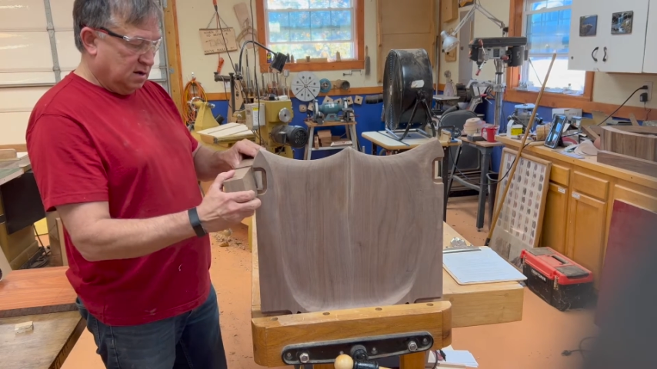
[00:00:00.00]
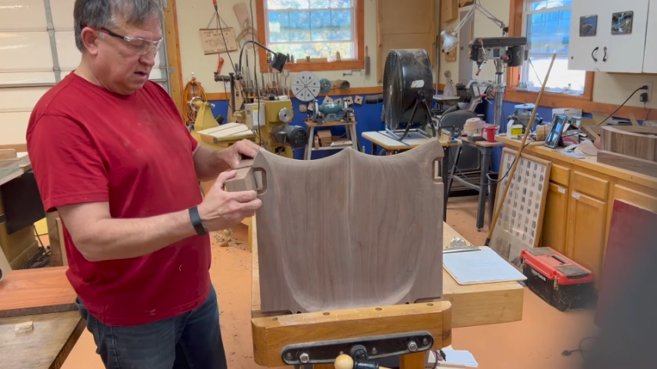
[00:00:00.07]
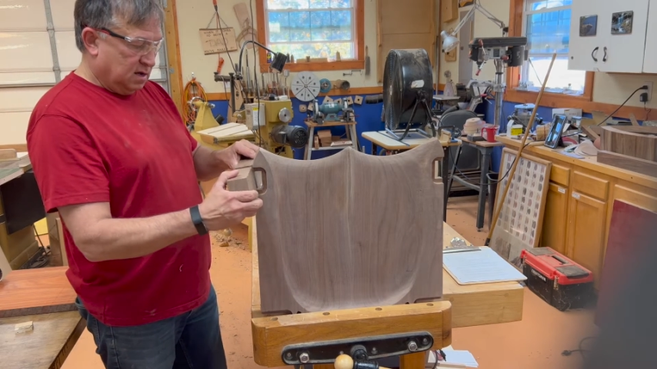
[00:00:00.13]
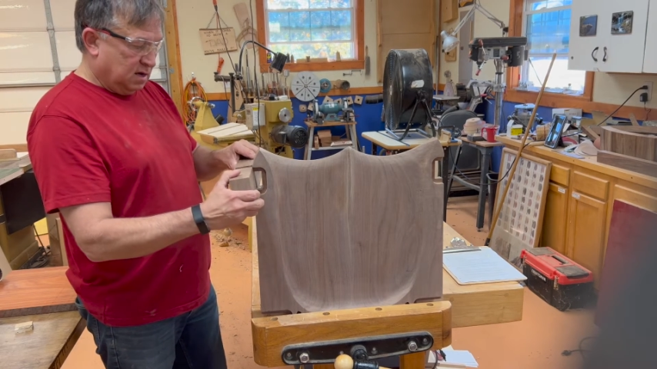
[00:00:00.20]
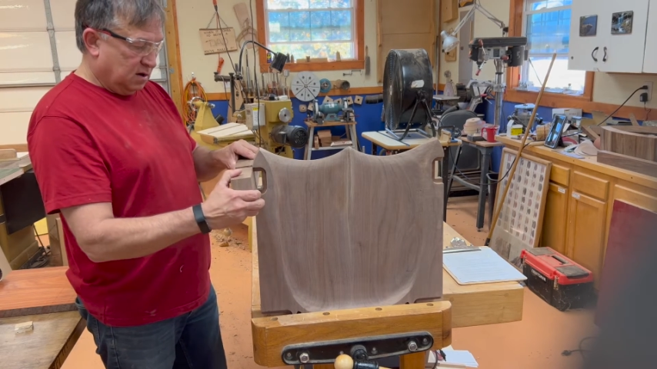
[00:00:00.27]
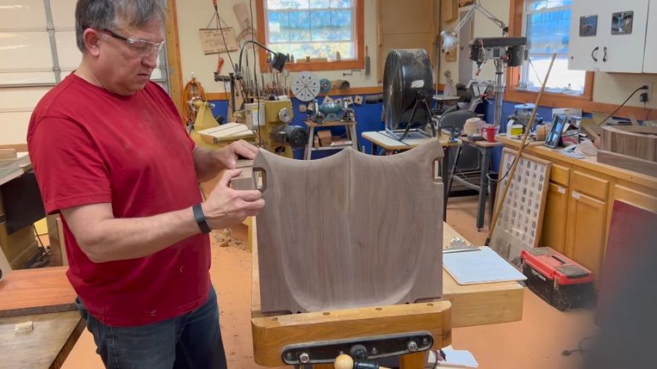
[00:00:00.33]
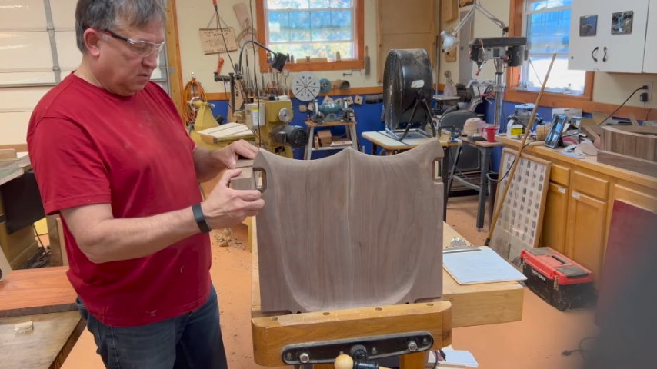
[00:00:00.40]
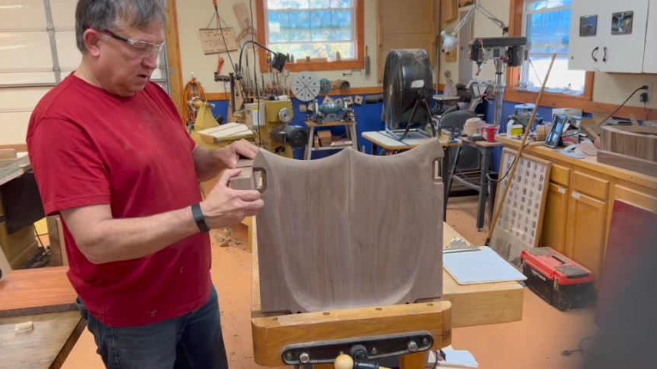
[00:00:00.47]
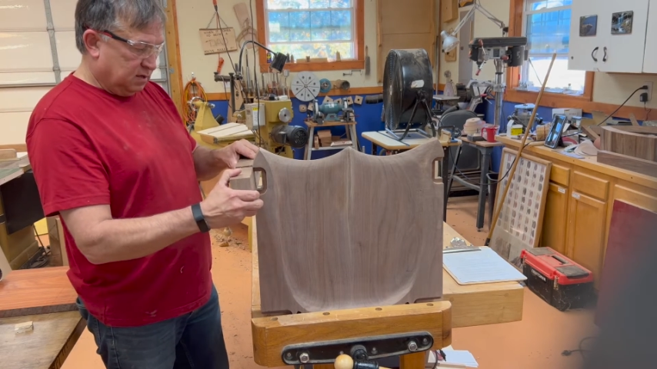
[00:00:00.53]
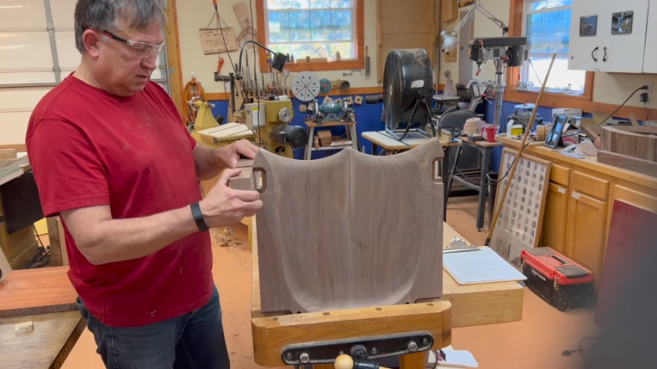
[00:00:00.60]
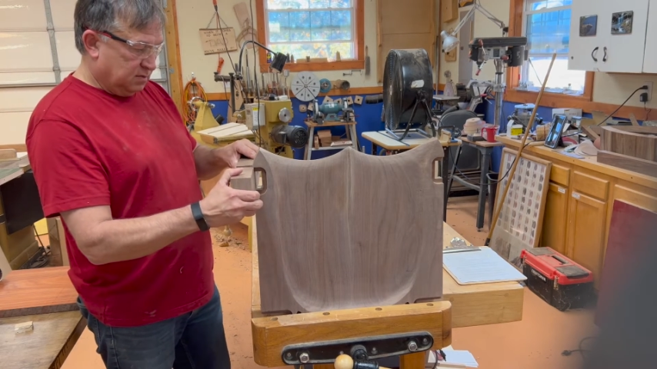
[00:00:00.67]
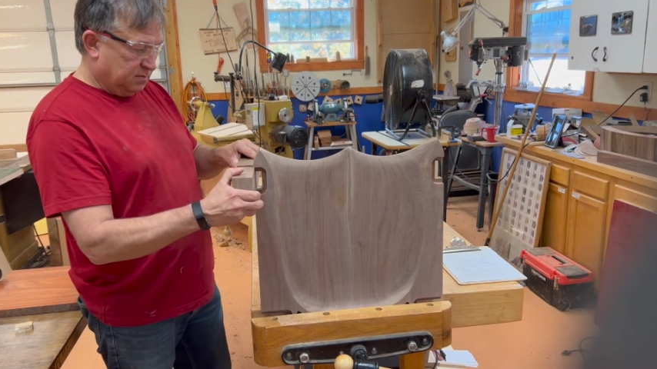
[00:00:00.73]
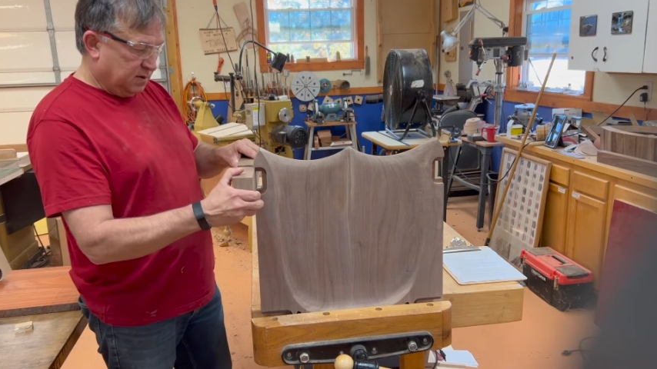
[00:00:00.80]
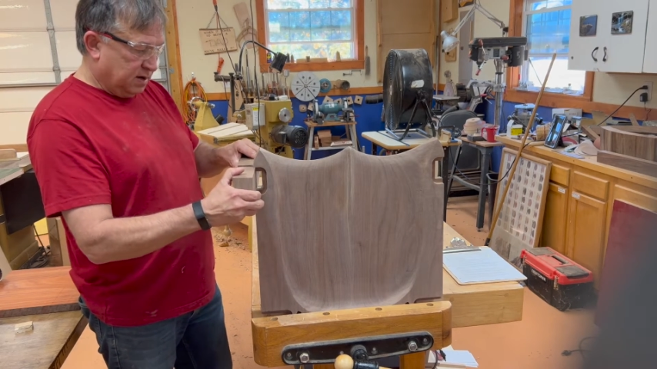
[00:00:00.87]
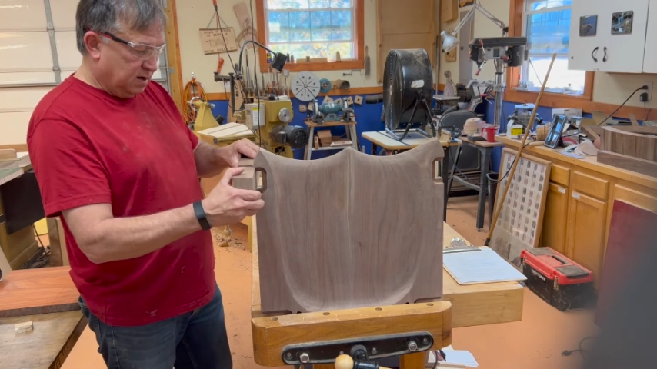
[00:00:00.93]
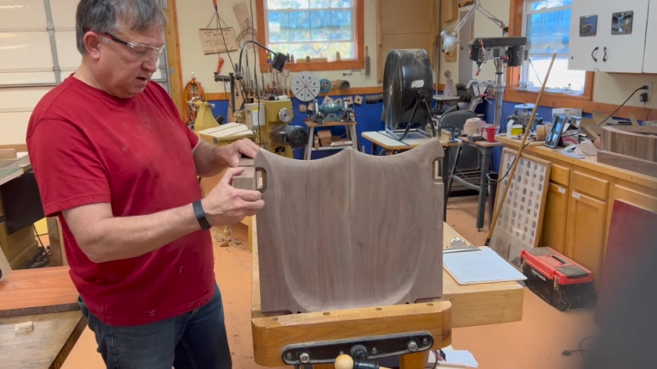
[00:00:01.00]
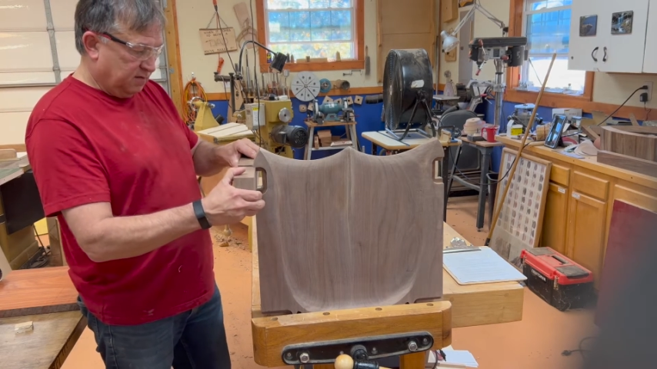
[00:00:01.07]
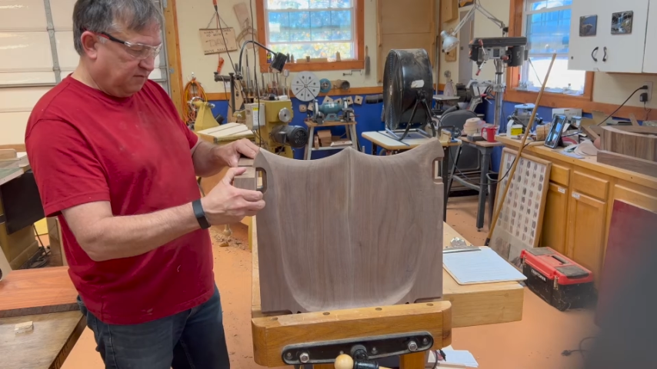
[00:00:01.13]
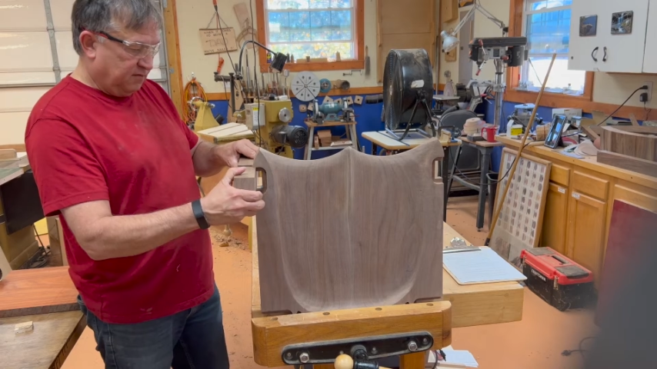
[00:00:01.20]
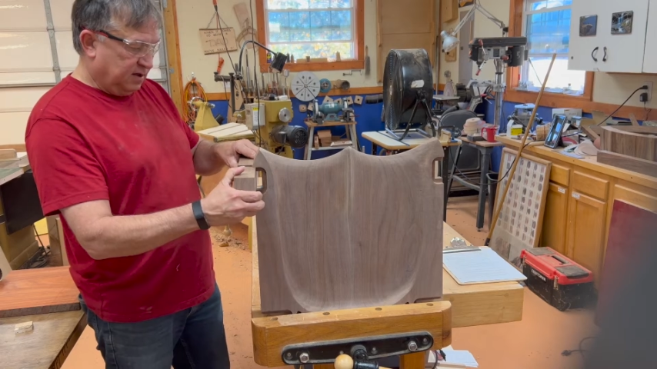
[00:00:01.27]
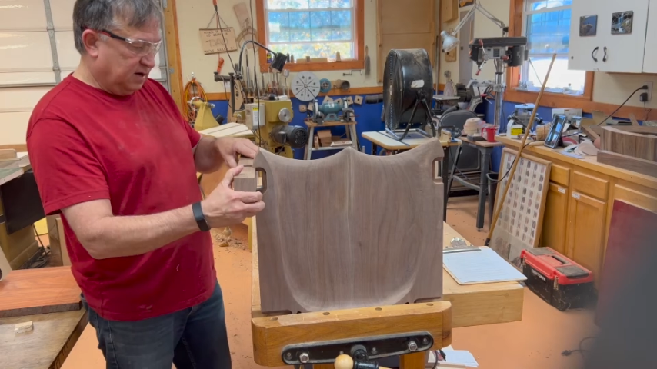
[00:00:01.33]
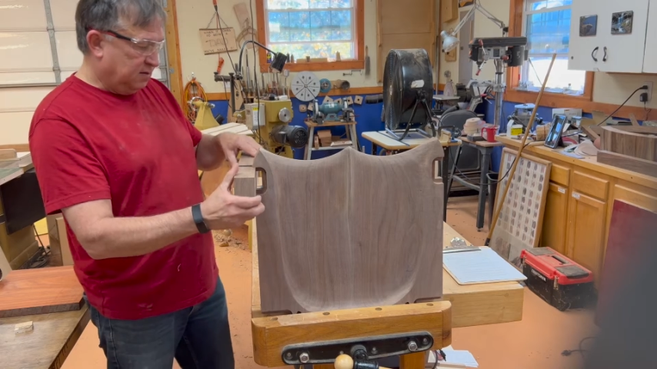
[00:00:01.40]
And I want it to barely
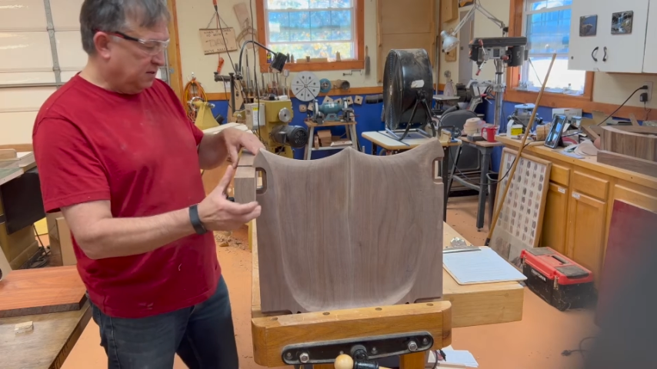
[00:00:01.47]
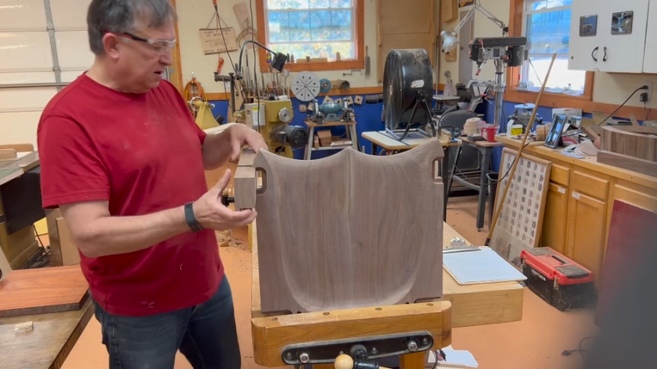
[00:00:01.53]
fit in